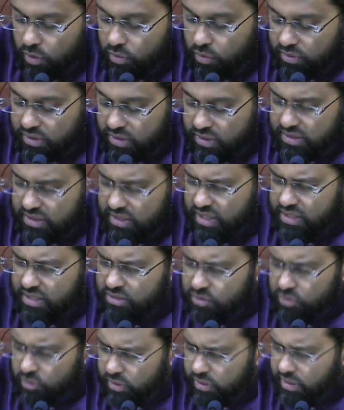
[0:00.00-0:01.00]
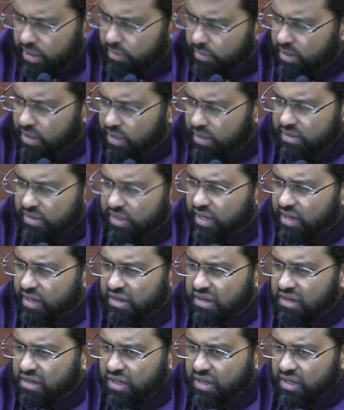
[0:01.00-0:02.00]
these days to Hudaybiyah, it's like a
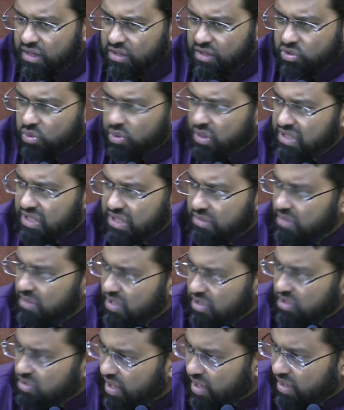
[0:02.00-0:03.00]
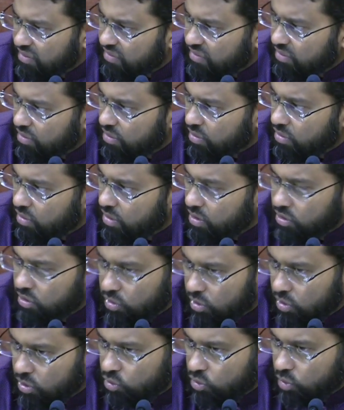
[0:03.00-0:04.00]
20 minute drive, you know, and you,
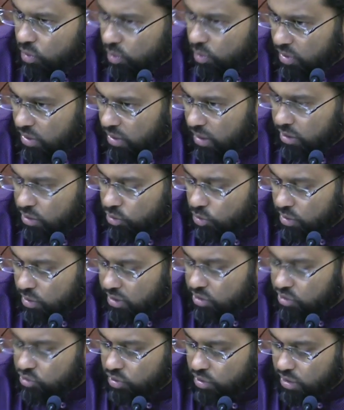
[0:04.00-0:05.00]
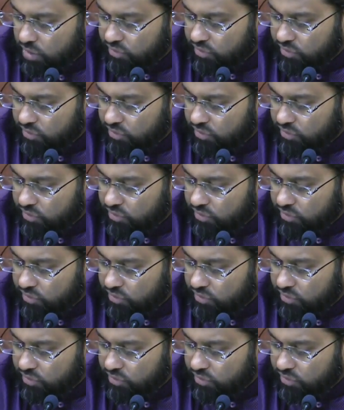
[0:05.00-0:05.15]
and you will, and you will literally, if you're